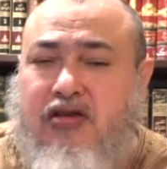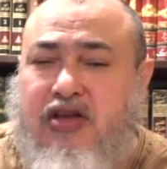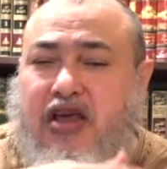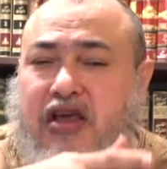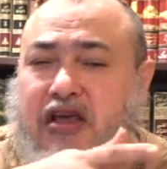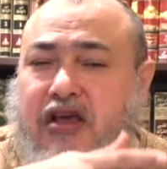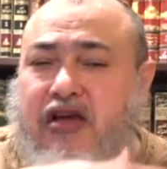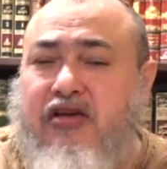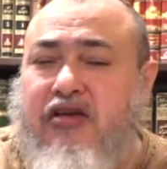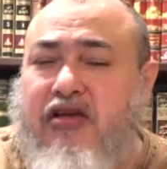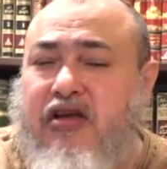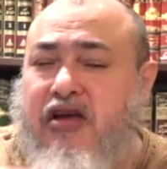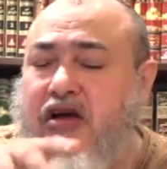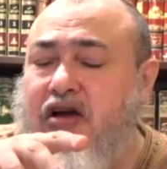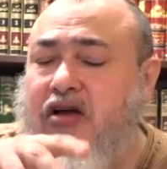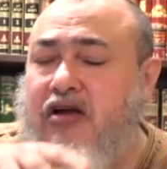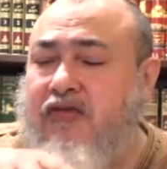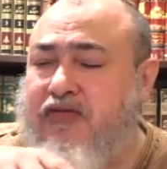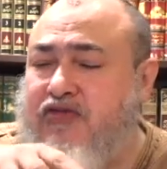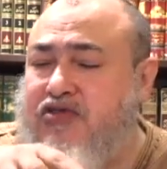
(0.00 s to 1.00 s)
area
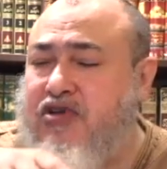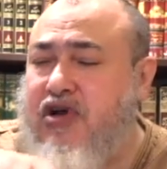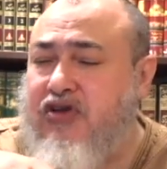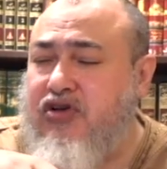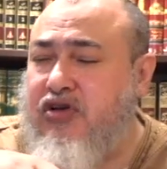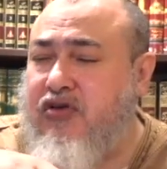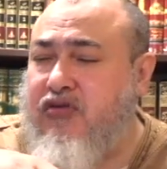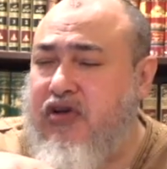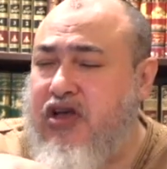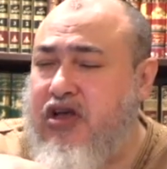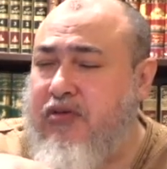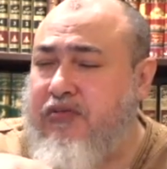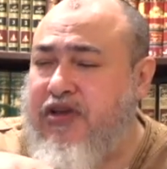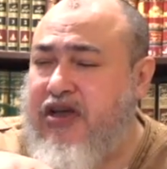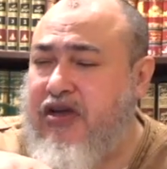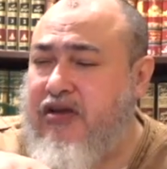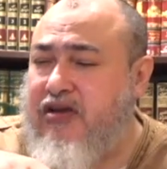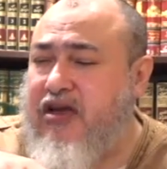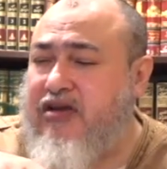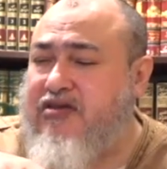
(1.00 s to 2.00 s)
of Saudi
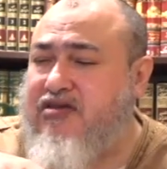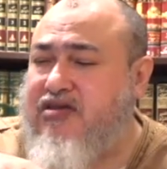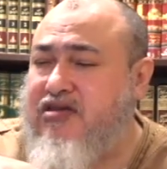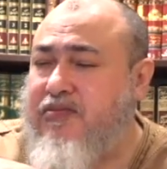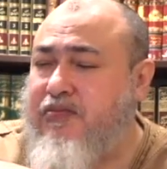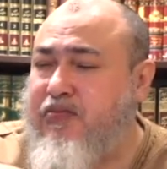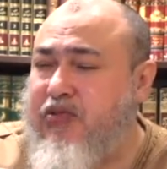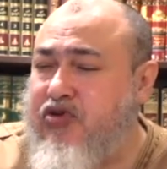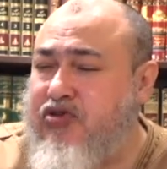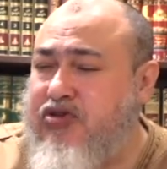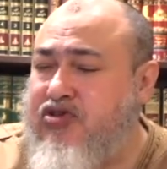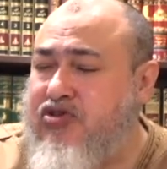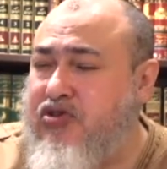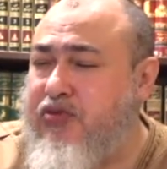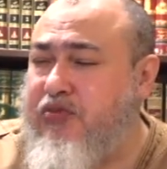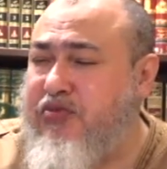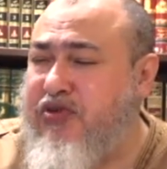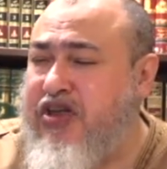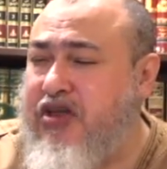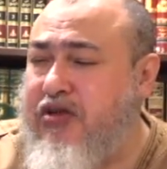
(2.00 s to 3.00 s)
Arabia that's supposed to
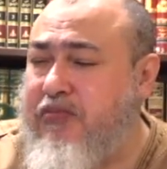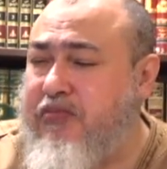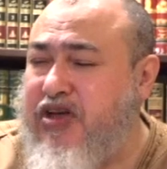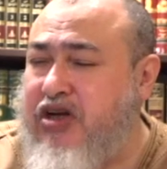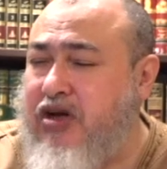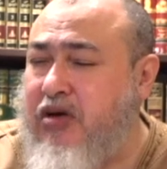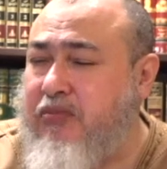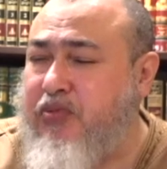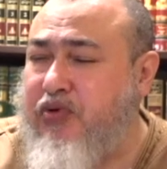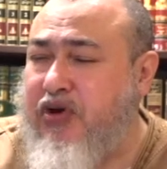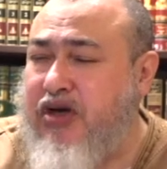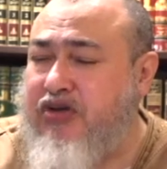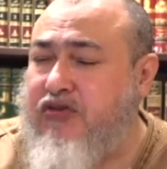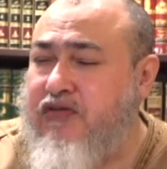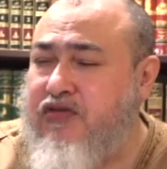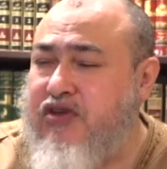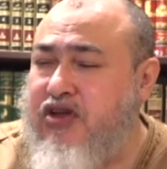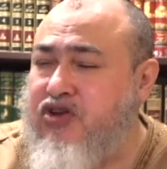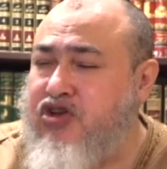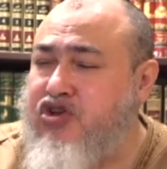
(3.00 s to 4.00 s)
become part
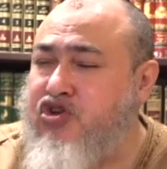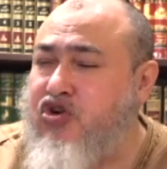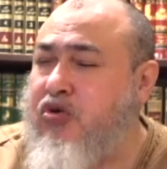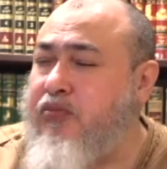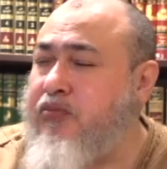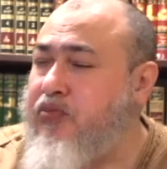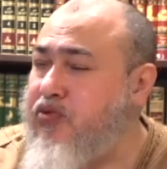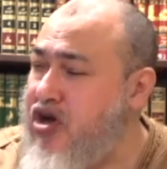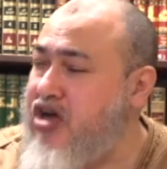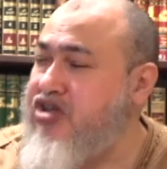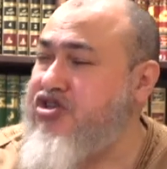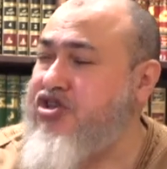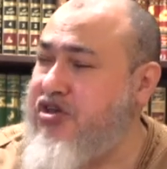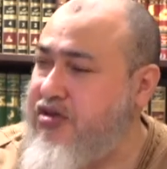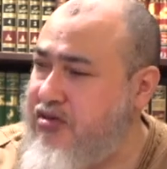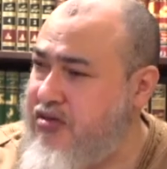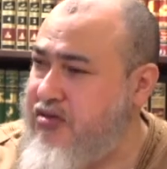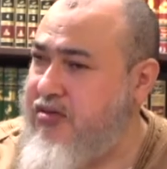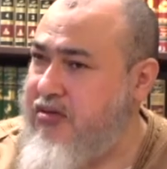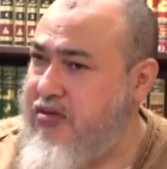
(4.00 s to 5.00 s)
of the Neom
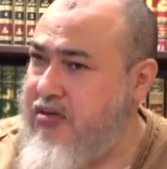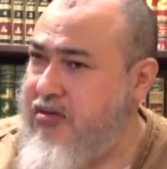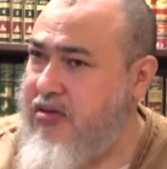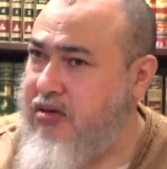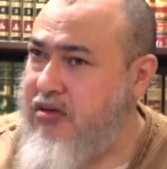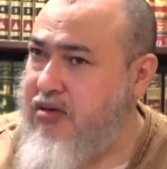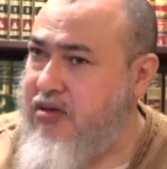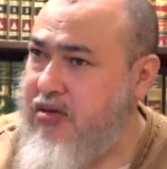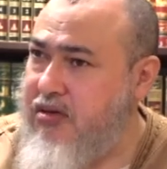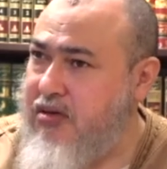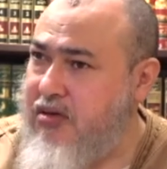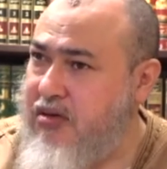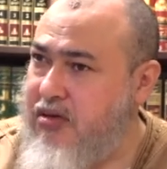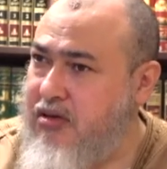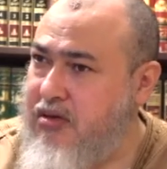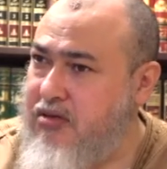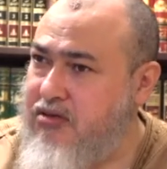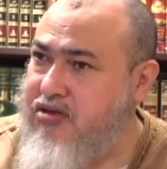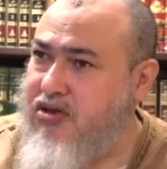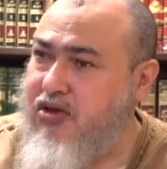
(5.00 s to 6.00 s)
project.
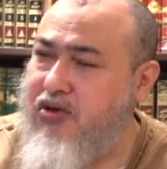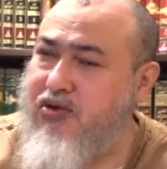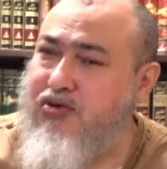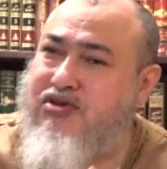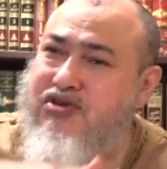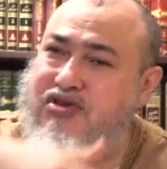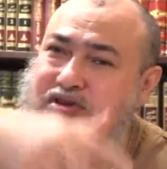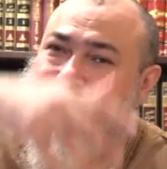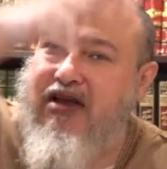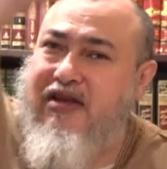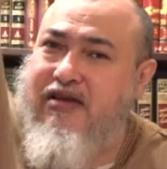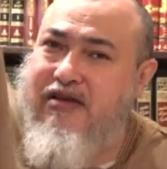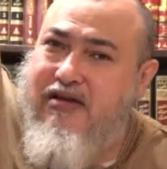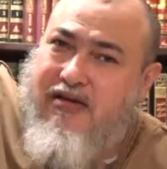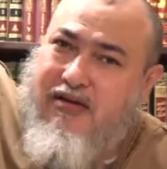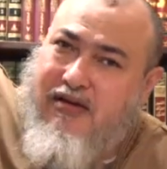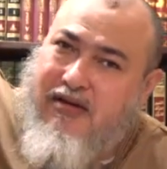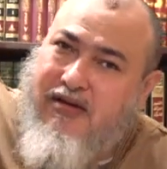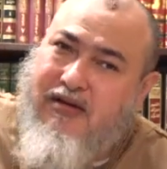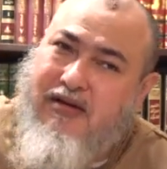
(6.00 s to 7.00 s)
So it's like,
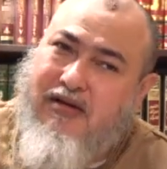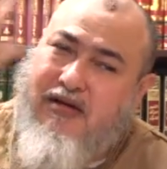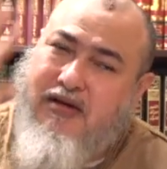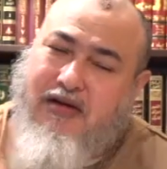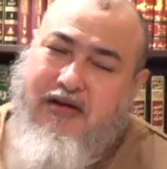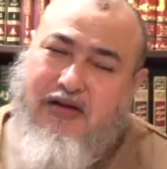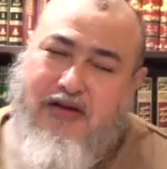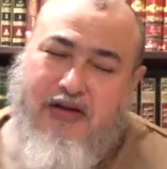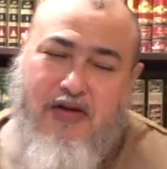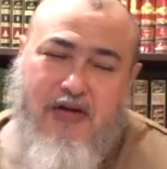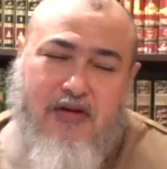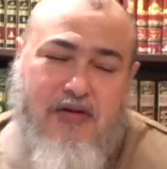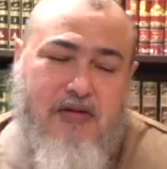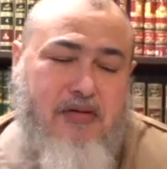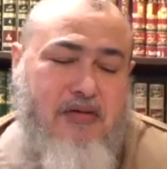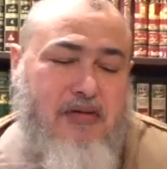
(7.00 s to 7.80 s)
you know,